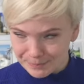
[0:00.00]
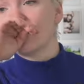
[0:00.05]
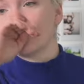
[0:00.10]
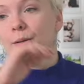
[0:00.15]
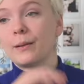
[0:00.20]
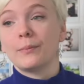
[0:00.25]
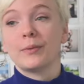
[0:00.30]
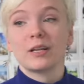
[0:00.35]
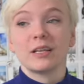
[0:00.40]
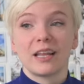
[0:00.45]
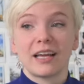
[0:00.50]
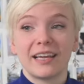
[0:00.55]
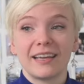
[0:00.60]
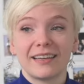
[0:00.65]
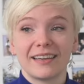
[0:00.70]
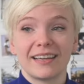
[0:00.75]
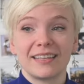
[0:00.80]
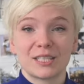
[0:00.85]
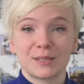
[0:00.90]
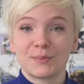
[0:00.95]
Remember to
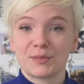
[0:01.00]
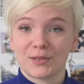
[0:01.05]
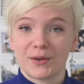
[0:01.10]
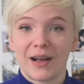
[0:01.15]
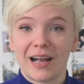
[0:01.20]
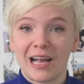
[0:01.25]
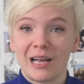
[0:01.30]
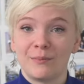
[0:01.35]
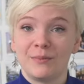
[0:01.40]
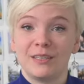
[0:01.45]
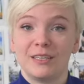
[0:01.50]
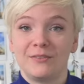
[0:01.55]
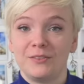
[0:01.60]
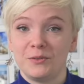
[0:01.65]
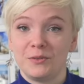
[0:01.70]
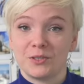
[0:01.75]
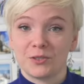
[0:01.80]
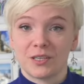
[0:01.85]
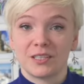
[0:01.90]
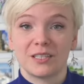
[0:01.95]
like and subscribe if
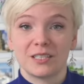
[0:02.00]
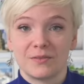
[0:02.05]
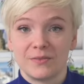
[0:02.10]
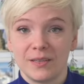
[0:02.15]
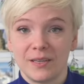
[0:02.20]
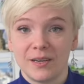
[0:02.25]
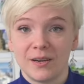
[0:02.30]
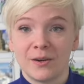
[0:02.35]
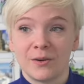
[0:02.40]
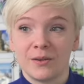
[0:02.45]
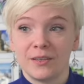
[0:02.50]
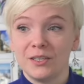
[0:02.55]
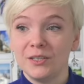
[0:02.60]
you enjoyed this video.